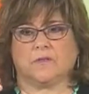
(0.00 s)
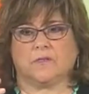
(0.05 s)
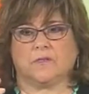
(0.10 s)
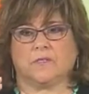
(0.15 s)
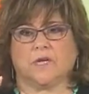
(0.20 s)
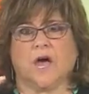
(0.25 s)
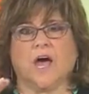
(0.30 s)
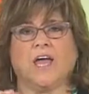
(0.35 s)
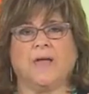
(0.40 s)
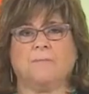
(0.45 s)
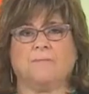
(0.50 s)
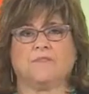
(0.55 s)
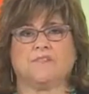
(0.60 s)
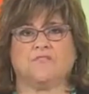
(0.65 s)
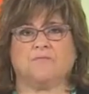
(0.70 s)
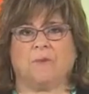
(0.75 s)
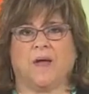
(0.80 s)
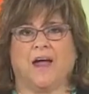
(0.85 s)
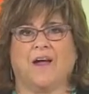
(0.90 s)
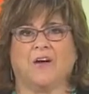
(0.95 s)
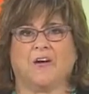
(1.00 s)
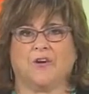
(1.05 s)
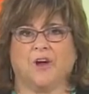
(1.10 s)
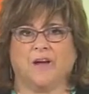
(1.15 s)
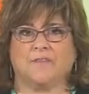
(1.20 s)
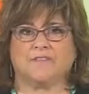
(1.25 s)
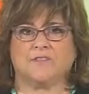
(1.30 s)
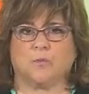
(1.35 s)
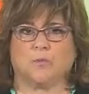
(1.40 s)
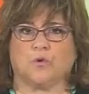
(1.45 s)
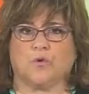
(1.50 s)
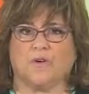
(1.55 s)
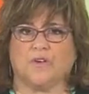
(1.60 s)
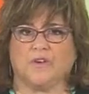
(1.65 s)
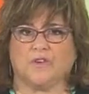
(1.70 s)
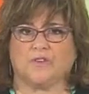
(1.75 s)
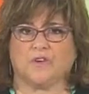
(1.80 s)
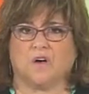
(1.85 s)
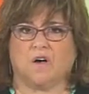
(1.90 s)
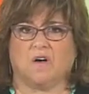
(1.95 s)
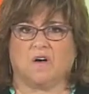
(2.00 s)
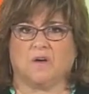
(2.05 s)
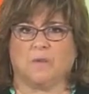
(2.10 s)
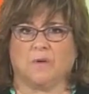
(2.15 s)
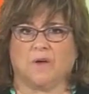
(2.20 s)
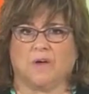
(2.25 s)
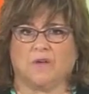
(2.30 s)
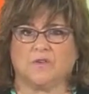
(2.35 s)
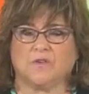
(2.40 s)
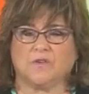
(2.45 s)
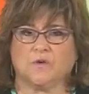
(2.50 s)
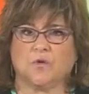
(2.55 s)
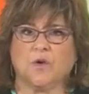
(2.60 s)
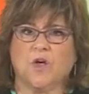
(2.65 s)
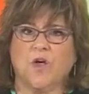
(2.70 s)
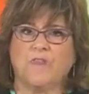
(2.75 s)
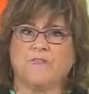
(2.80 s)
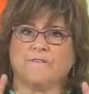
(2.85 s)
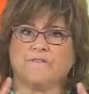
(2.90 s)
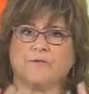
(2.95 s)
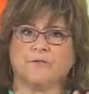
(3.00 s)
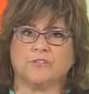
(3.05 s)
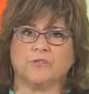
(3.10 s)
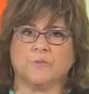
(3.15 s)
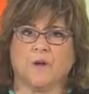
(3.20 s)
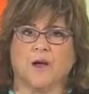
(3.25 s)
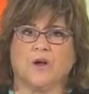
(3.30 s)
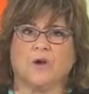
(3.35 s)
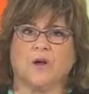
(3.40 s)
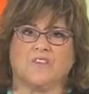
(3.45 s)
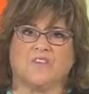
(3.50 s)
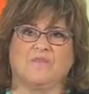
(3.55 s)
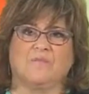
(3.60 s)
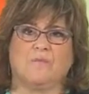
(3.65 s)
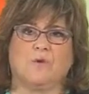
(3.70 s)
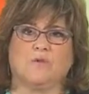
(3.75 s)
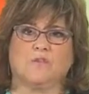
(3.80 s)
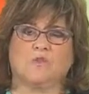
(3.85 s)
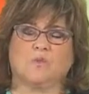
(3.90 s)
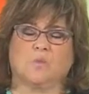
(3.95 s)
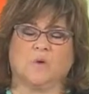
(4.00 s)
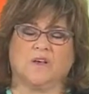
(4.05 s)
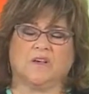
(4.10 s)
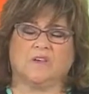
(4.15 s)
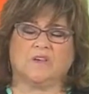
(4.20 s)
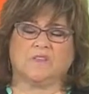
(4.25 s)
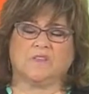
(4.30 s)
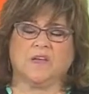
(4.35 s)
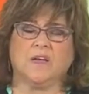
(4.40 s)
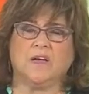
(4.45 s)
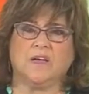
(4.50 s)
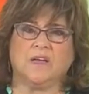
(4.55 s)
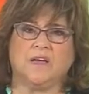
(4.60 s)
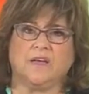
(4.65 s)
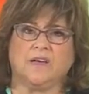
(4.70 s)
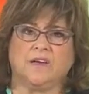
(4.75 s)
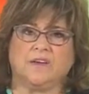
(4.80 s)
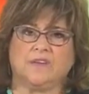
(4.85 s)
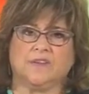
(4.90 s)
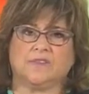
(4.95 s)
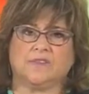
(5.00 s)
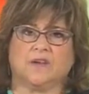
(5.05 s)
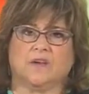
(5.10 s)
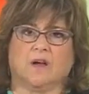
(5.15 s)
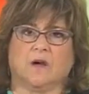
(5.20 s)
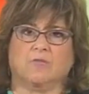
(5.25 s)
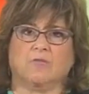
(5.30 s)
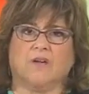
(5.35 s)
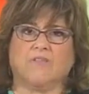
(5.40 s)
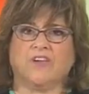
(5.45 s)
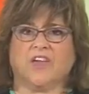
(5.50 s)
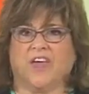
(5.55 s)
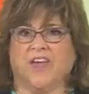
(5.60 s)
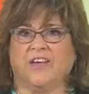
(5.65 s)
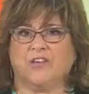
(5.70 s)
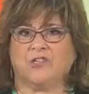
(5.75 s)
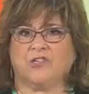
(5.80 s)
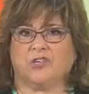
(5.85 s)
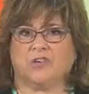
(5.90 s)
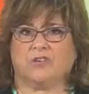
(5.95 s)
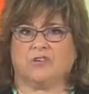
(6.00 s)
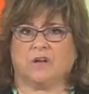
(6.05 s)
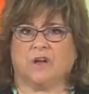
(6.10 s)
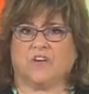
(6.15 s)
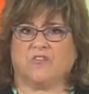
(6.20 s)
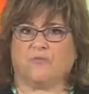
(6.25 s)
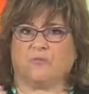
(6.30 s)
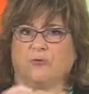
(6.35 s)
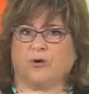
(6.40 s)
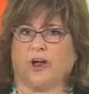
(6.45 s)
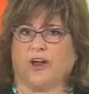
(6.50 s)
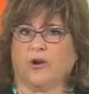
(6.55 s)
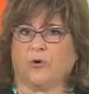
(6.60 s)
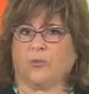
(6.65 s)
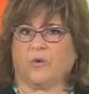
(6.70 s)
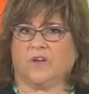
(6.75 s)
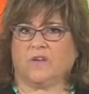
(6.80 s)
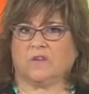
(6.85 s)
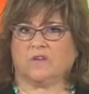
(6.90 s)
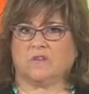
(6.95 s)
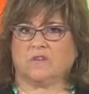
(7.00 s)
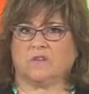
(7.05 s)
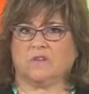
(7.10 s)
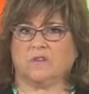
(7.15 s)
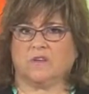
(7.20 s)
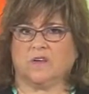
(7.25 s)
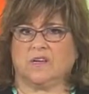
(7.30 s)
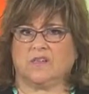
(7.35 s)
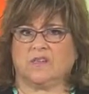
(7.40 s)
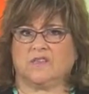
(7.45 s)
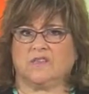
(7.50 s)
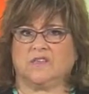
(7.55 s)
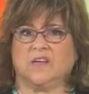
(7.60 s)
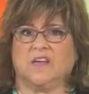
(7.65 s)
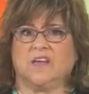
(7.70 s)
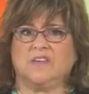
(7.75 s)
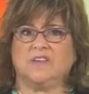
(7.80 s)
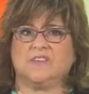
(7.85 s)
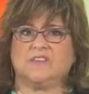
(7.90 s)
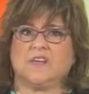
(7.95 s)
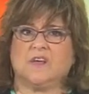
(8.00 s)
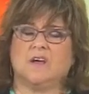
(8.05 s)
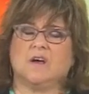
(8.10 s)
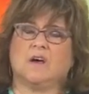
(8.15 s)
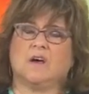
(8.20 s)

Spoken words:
types of paragraphs that we're going to talk about. So the first paragraph of most wills is a revocation of prior wills. It says,